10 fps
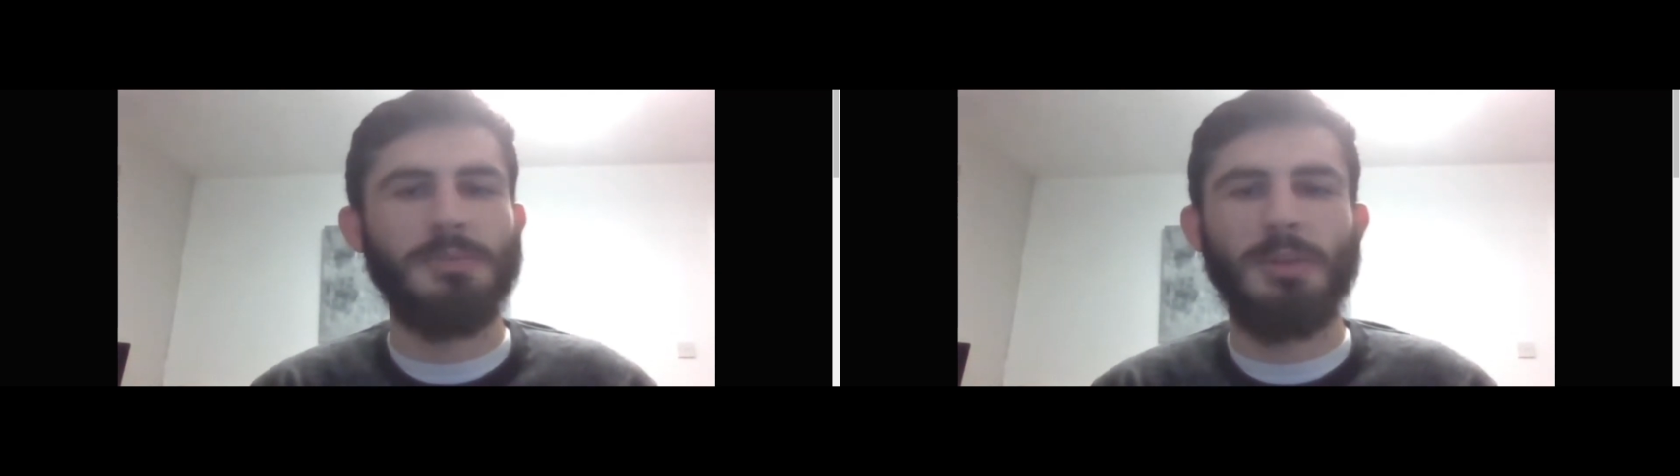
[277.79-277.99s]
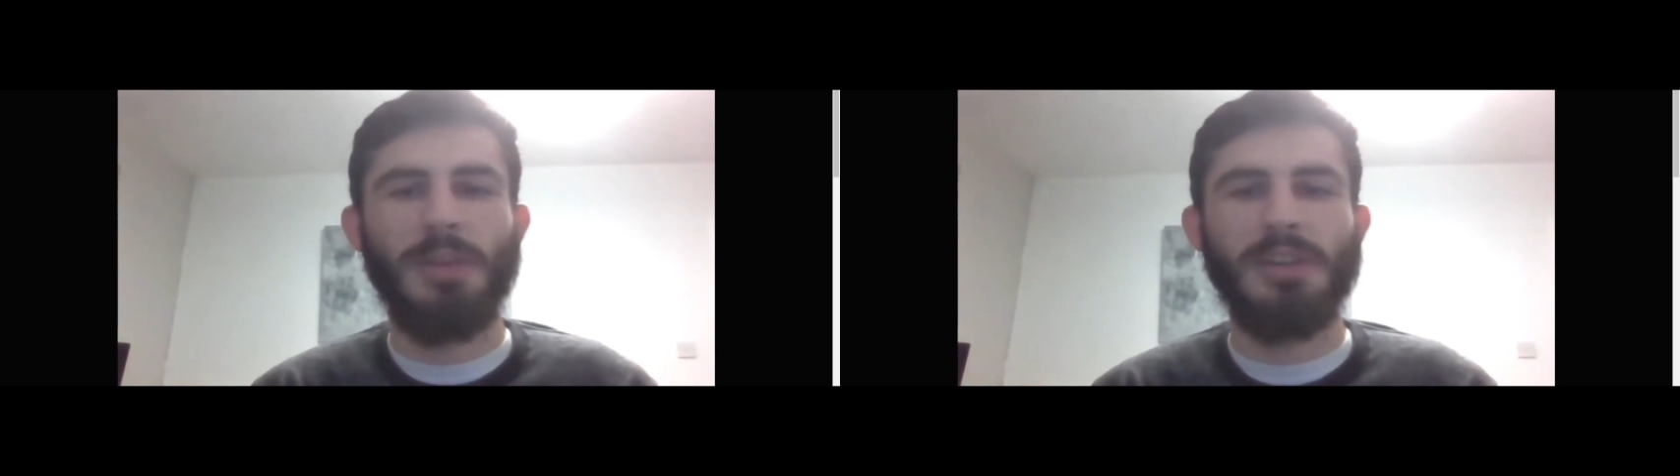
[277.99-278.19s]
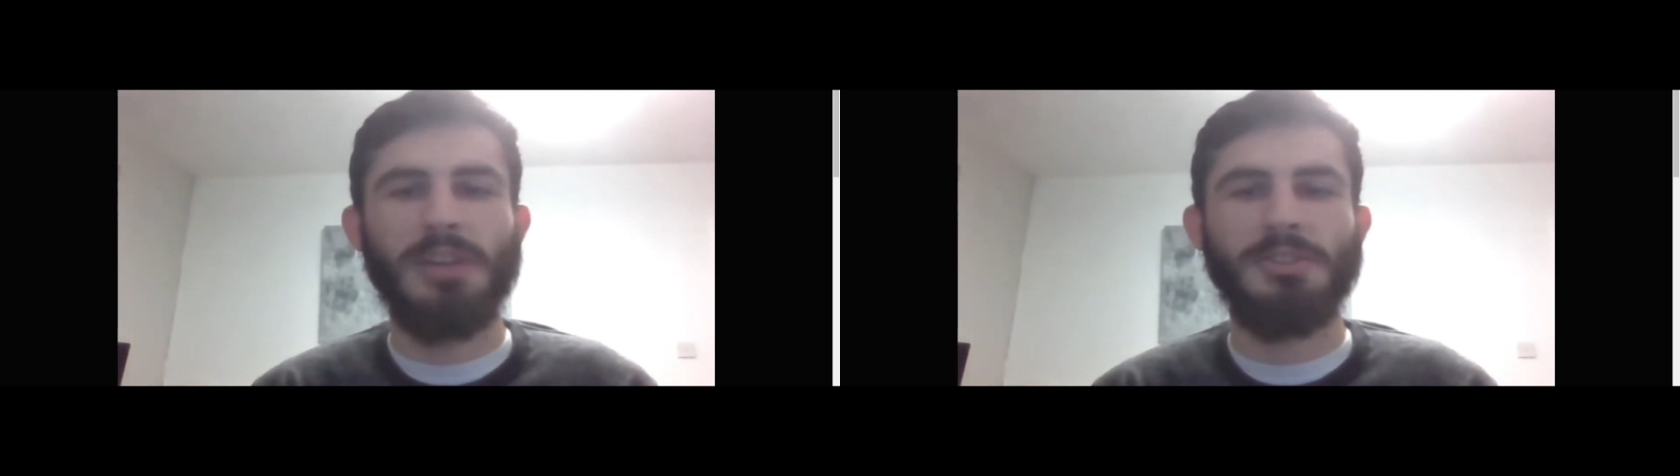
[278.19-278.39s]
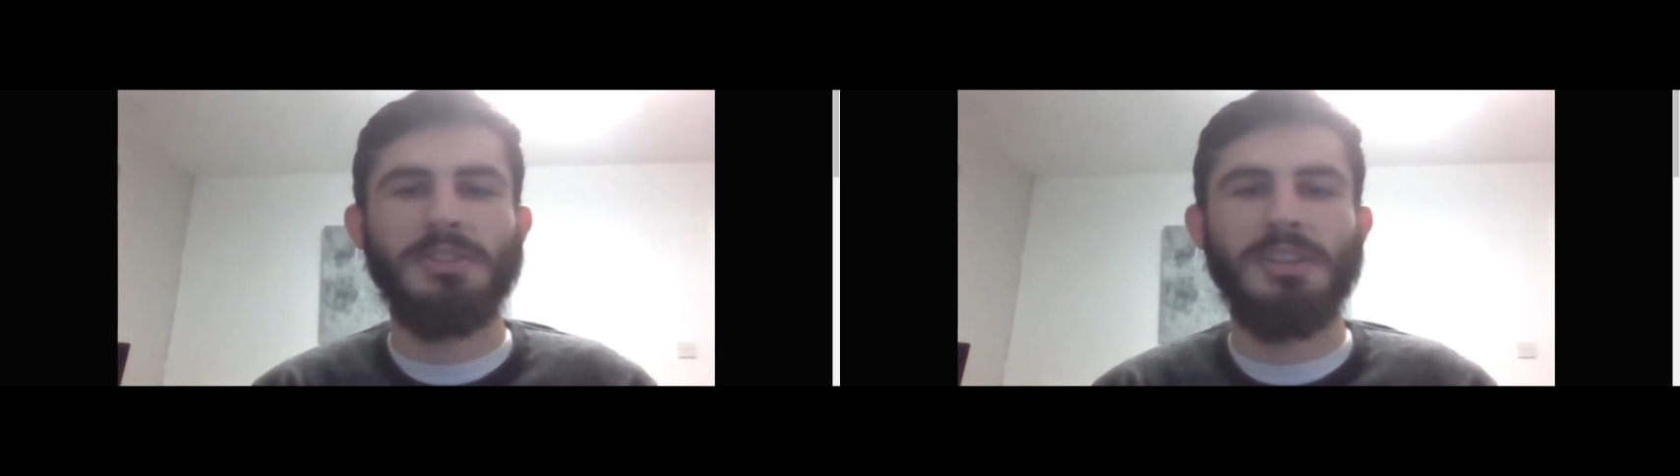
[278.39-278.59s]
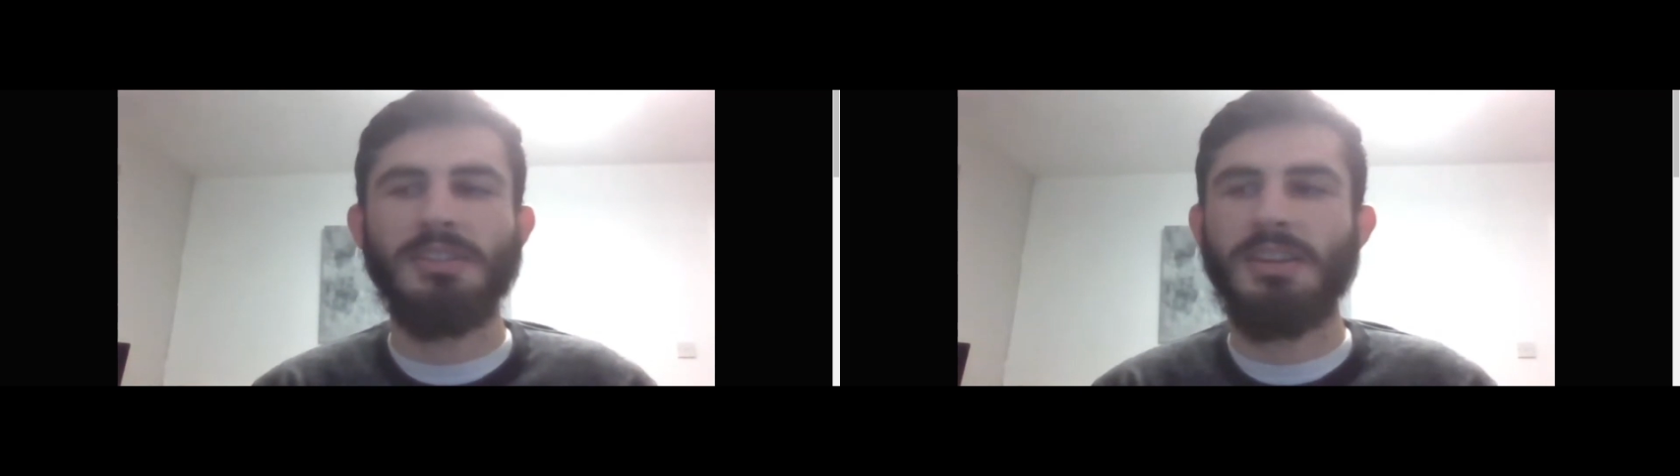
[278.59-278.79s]

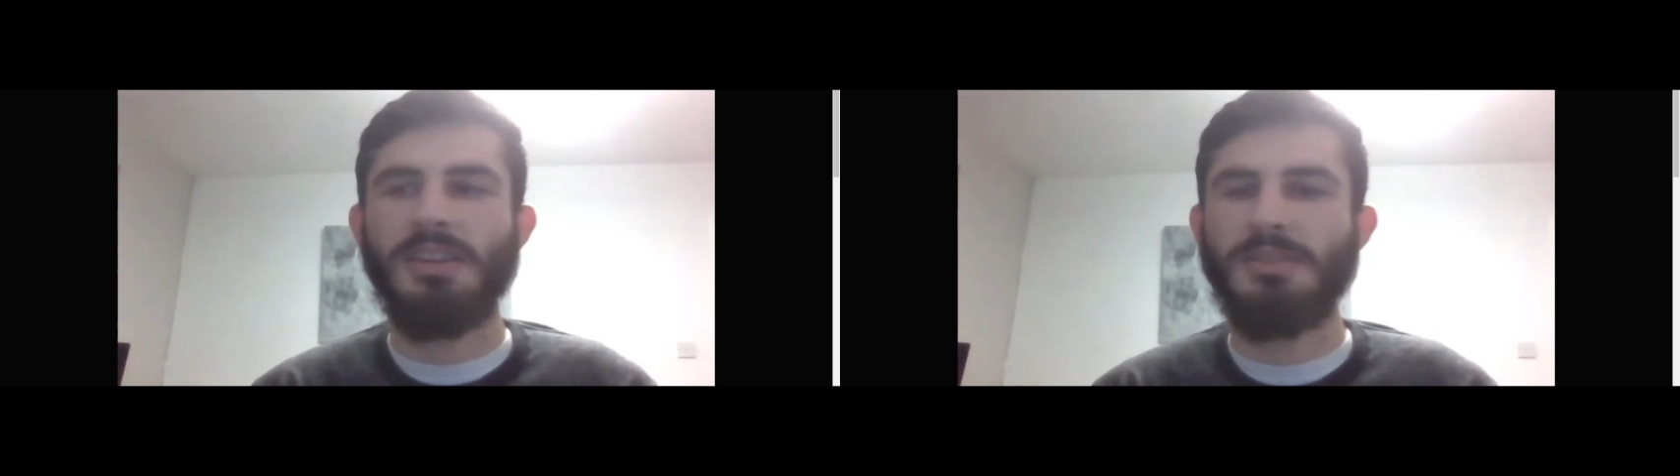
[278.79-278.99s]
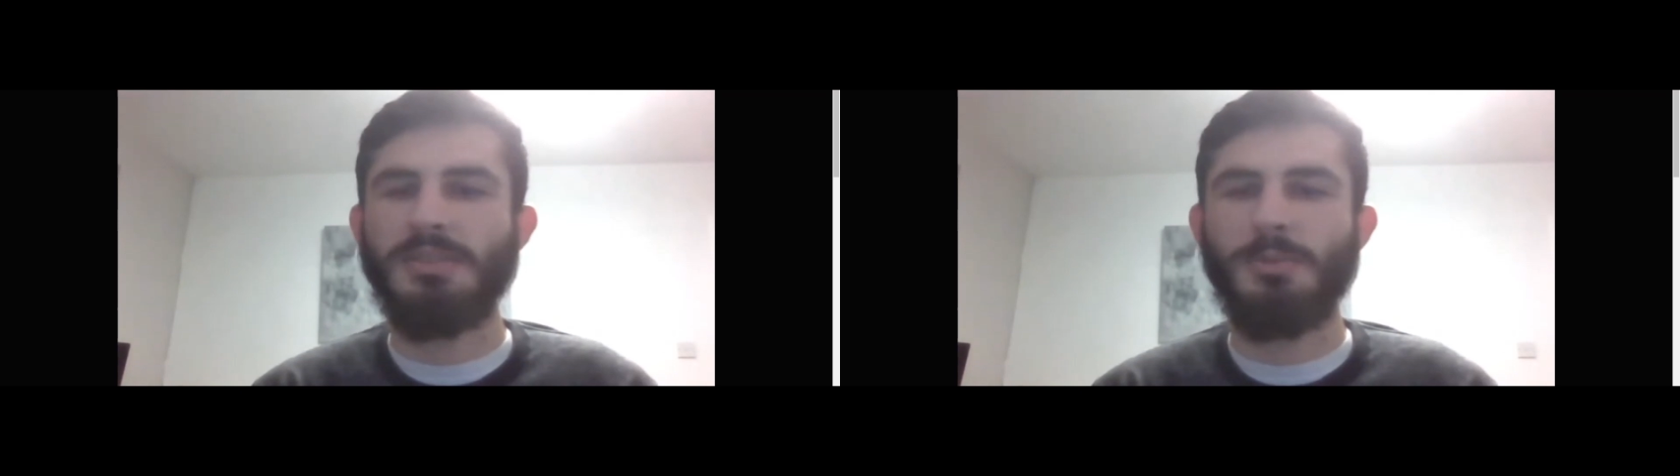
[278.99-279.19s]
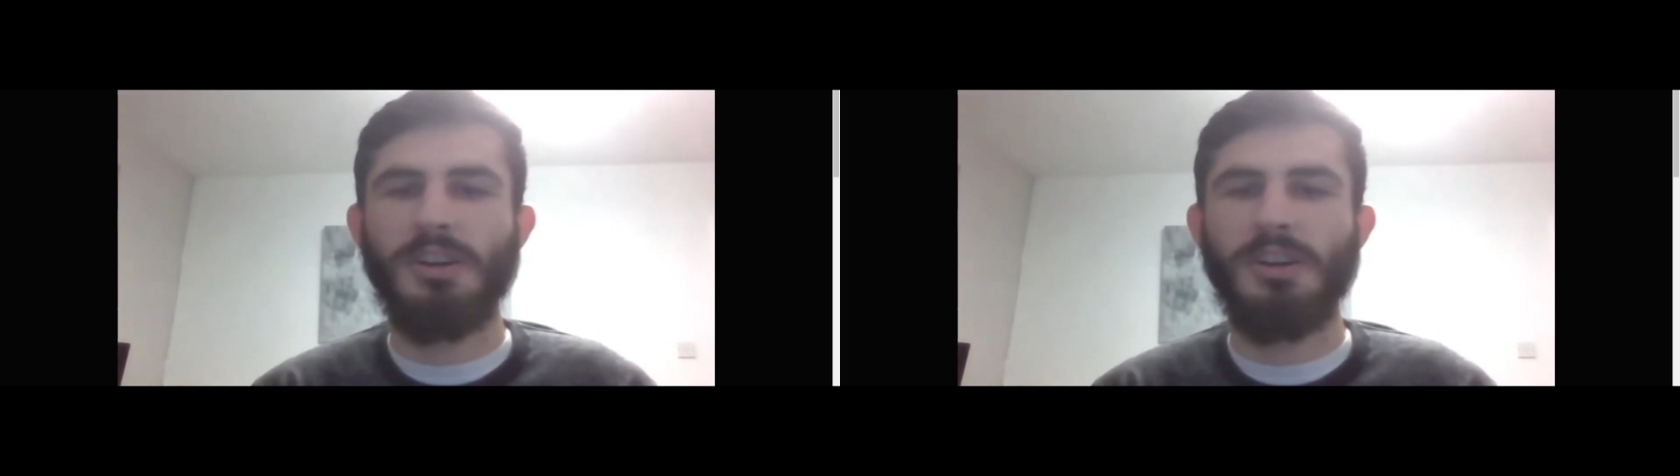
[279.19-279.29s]
my passion,